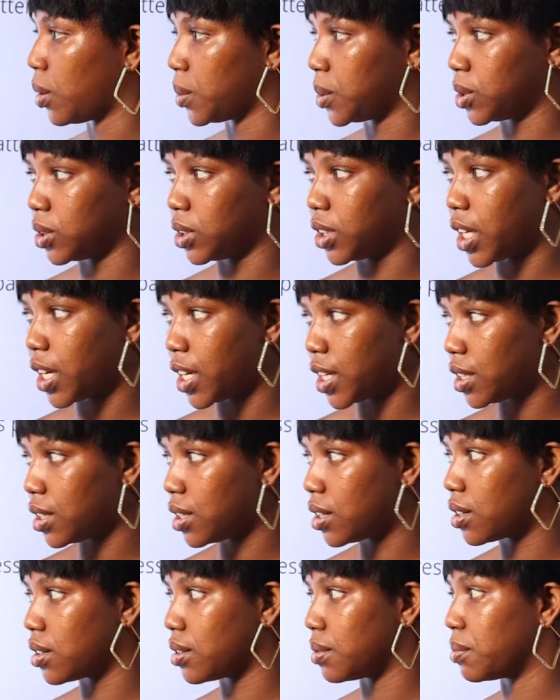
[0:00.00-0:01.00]
Option
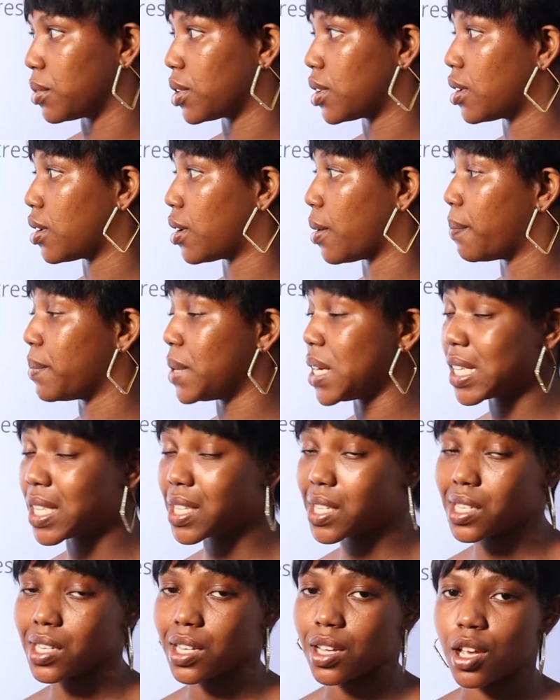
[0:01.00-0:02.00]
A, com
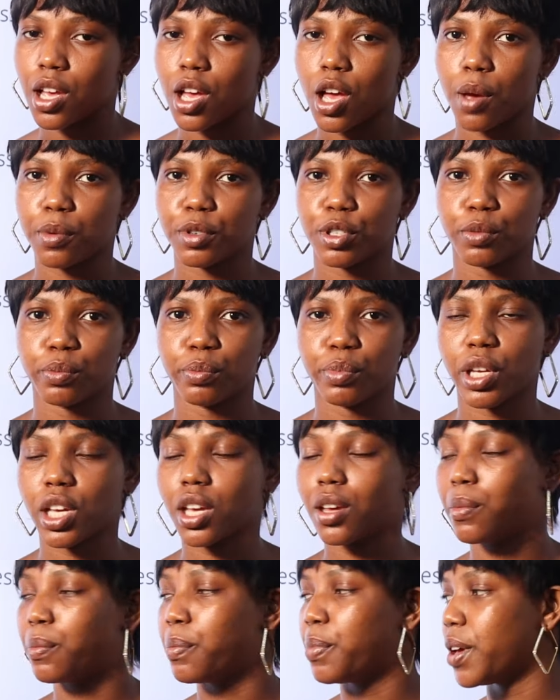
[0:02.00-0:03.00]
commits. Option
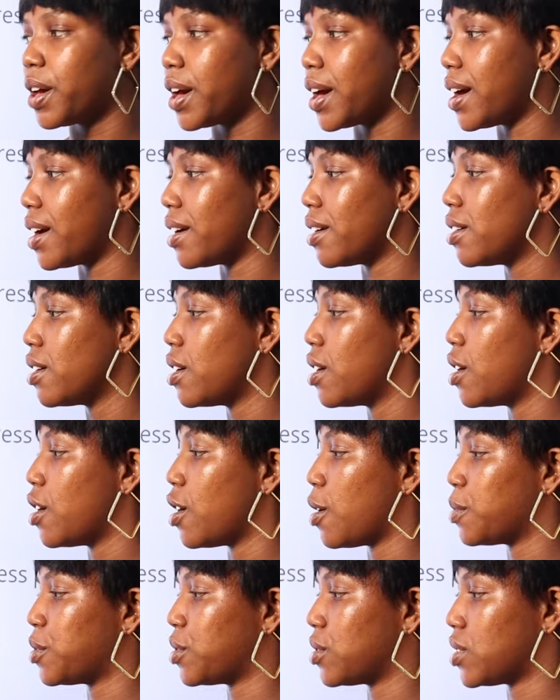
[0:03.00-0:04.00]
B, compare.
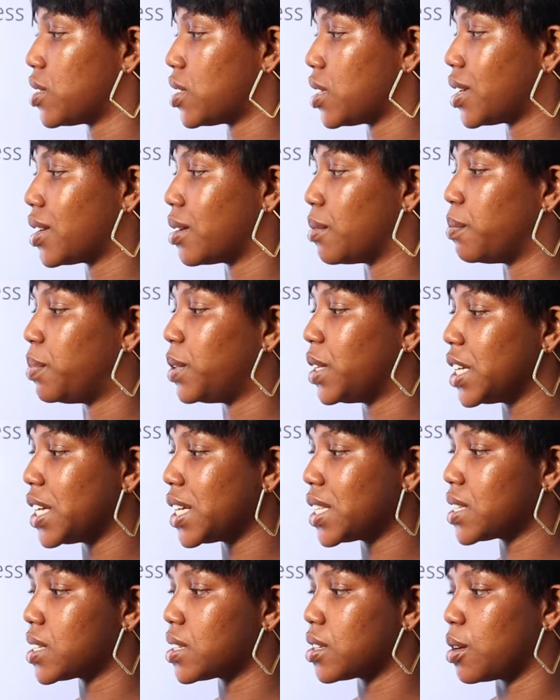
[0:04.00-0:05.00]
Option C,
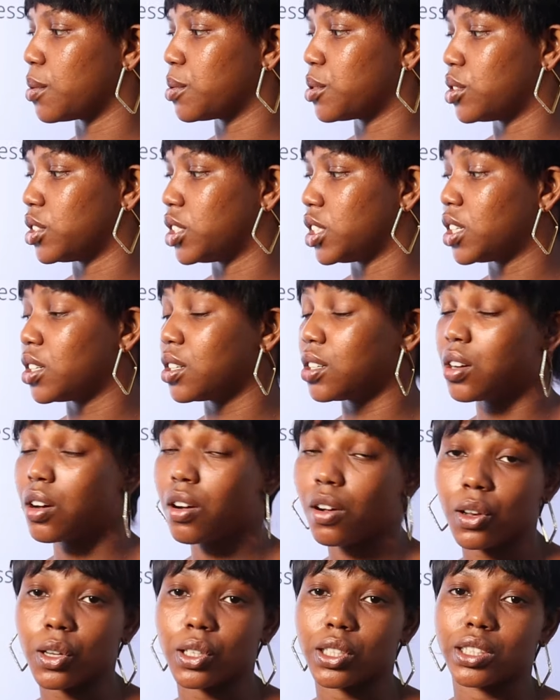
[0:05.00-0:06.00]
complete. Option D,
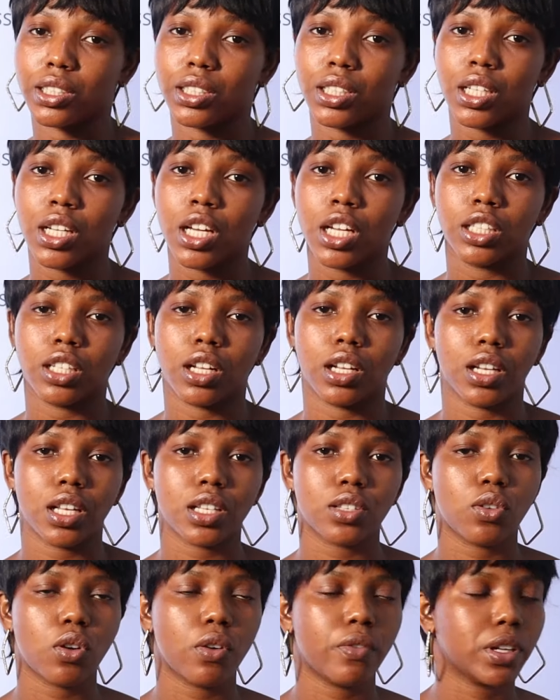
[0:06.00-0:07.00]
colon. Now
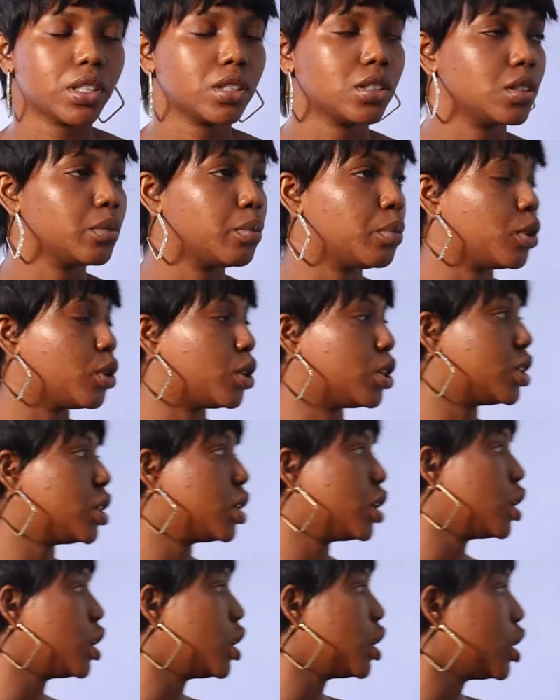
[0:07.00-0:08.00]
let's go over to the board
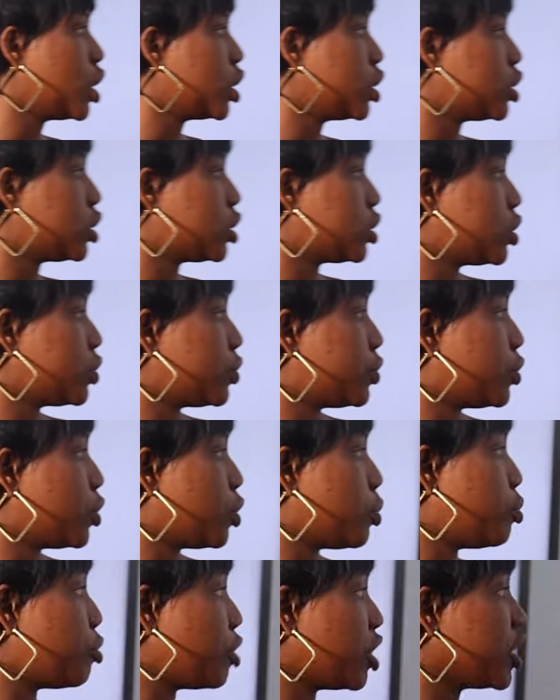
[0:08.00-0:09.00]

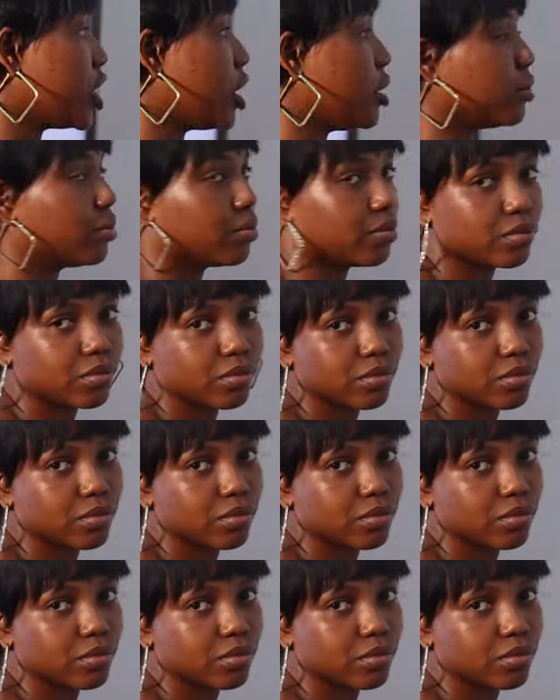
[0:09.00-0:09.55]
for breakdown.